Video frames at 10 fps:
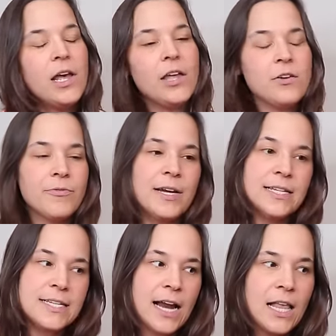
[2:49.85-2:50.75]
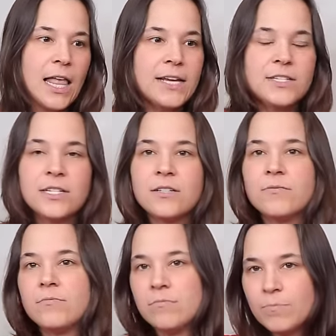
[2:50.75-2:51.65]
And the reason I like to
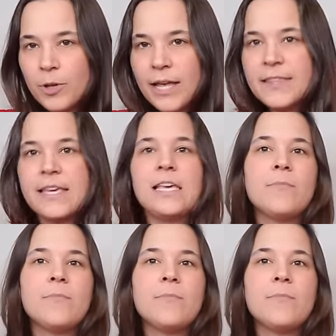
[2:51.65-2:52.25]
play the